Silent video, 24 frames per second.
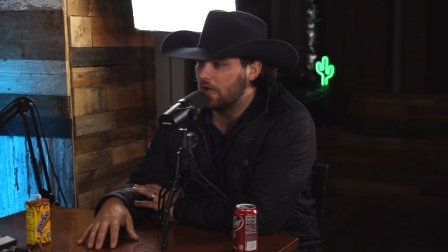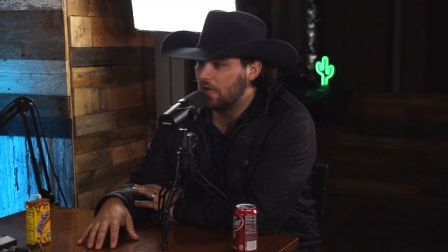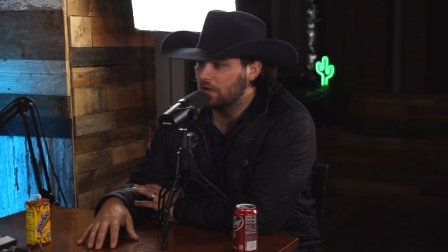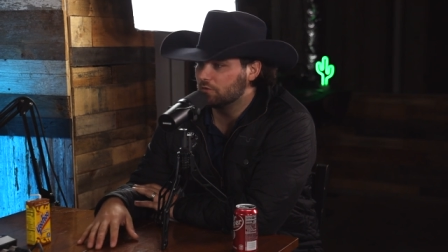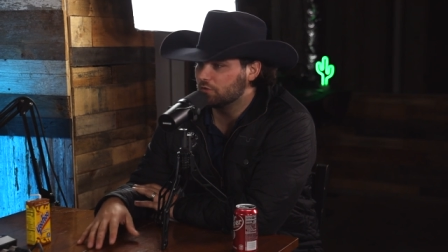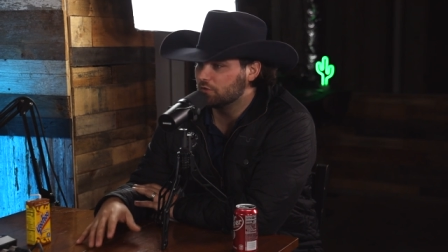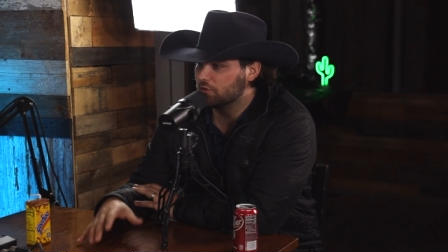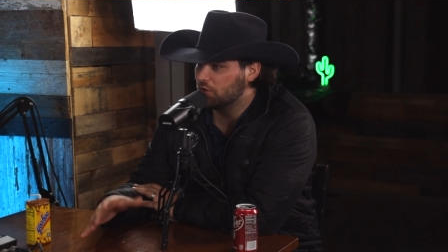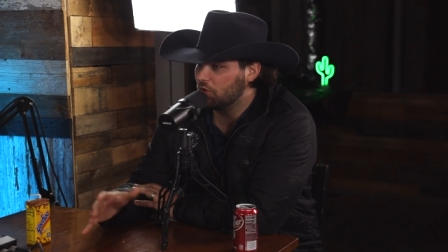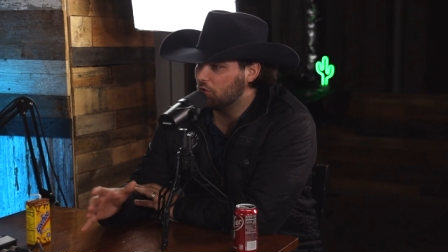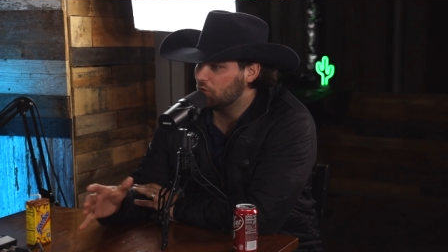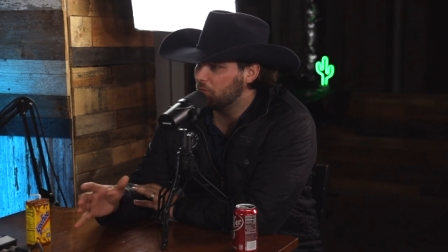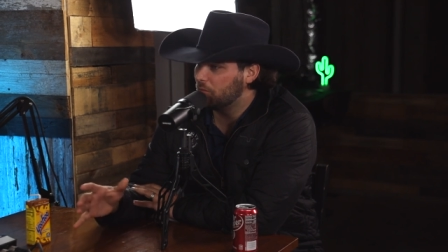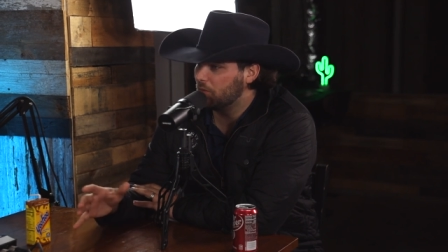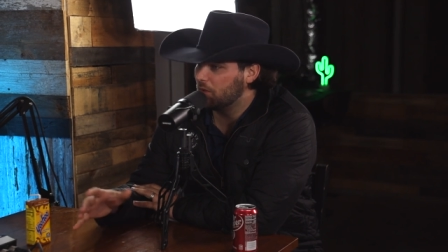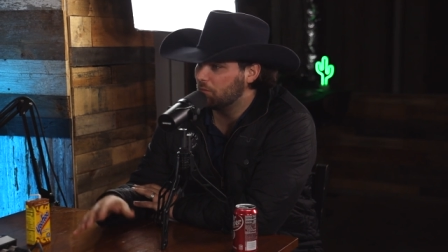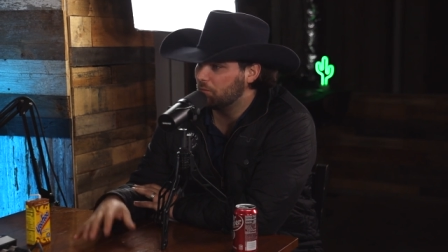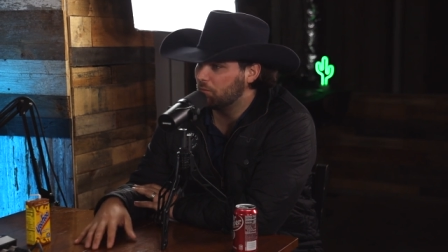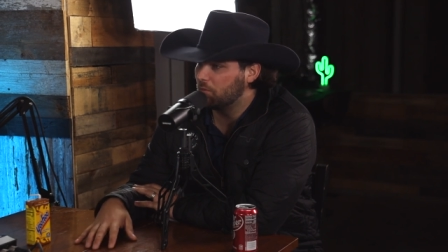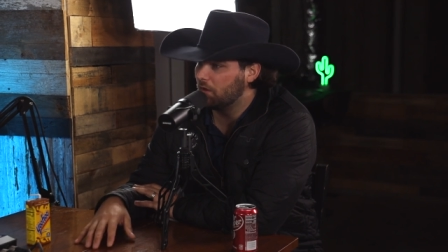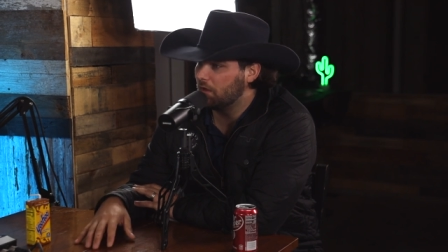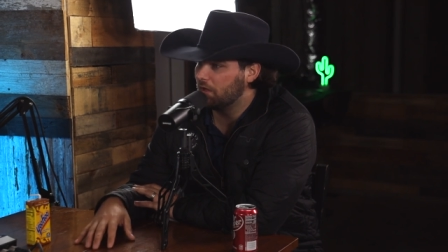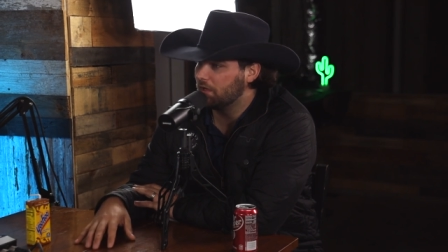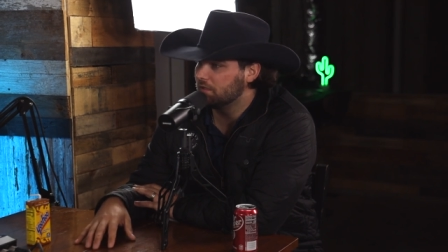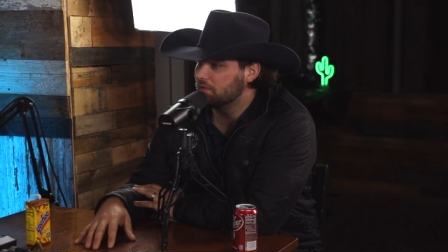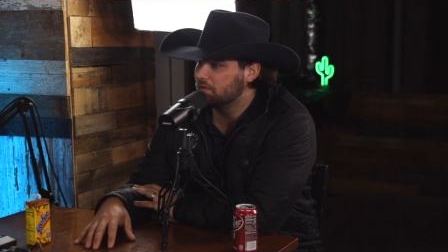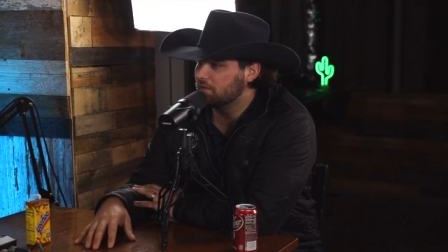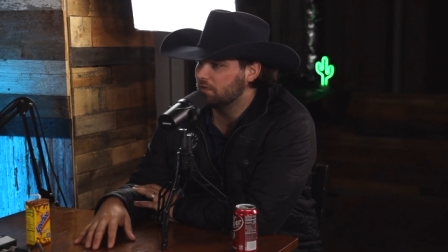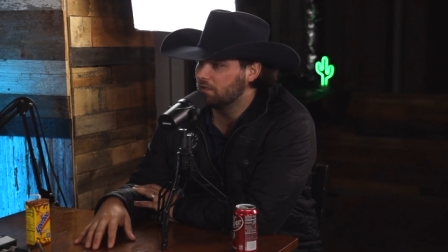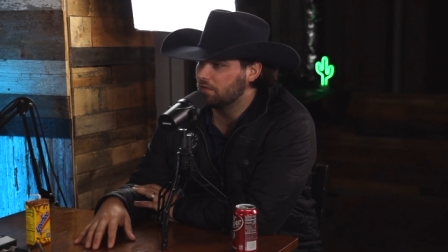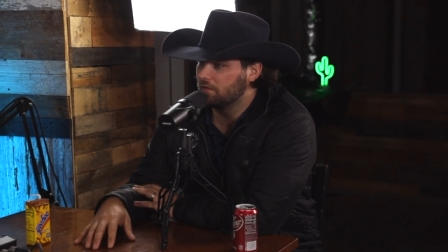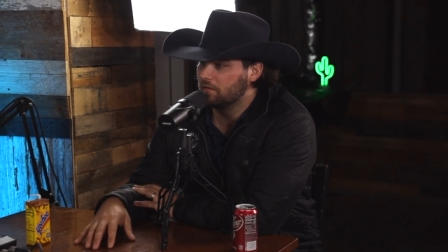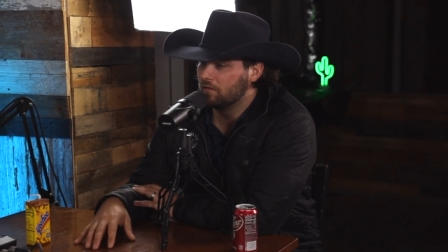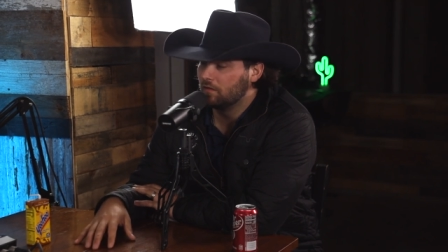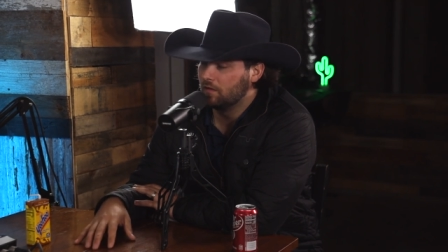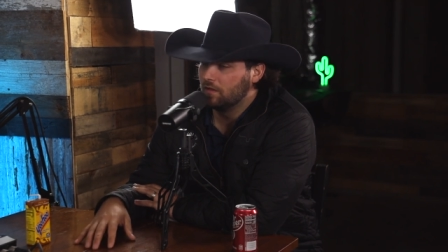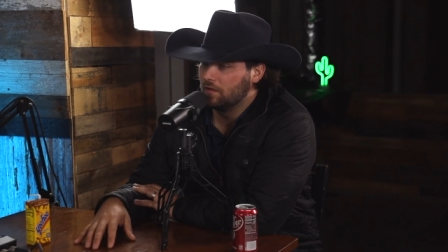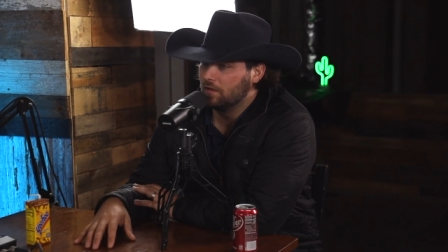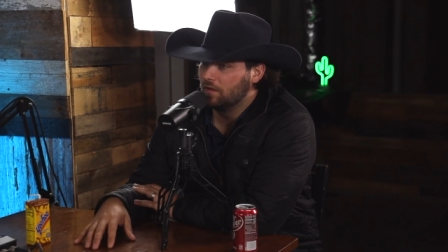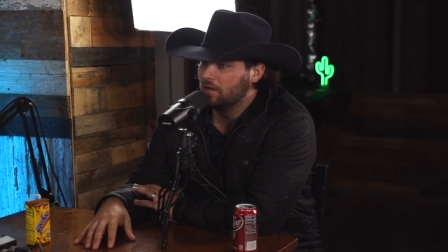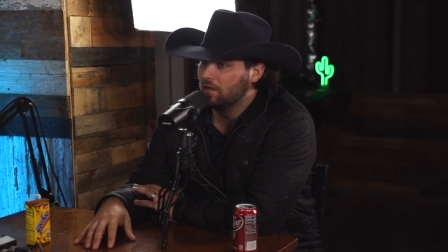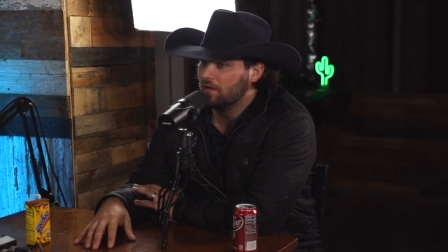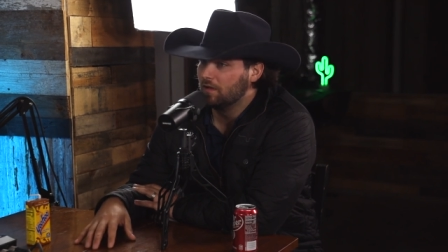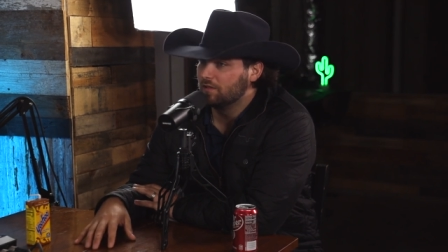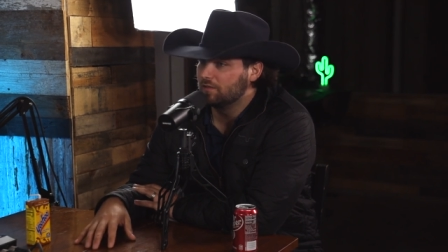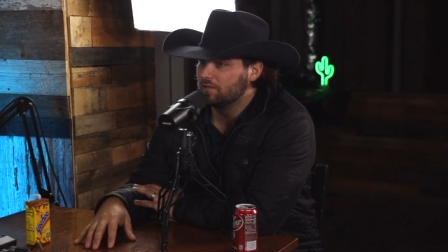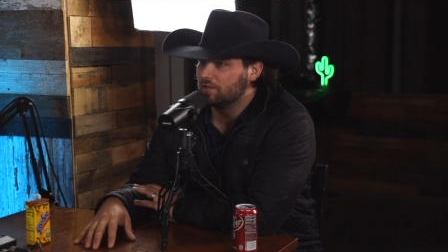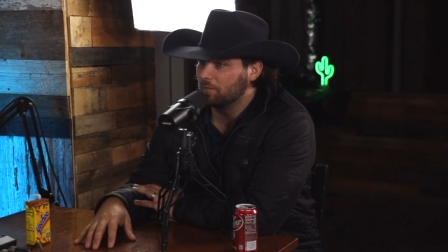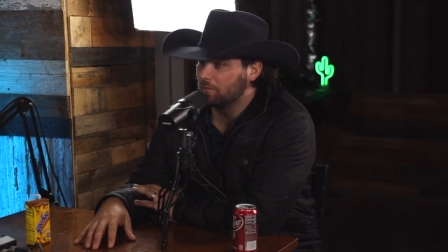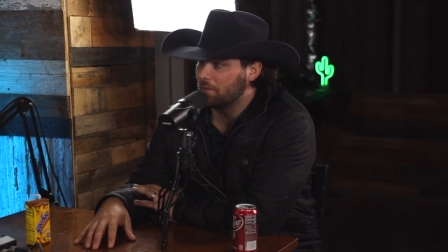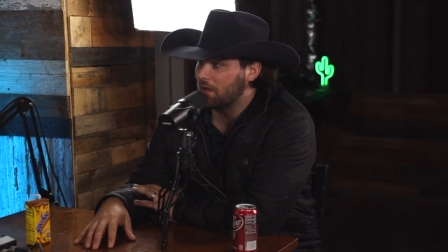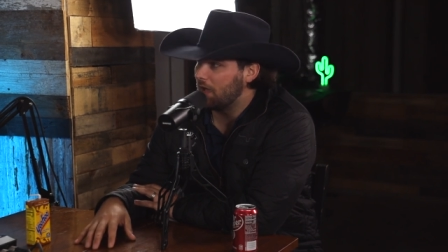I'll show up at a place and some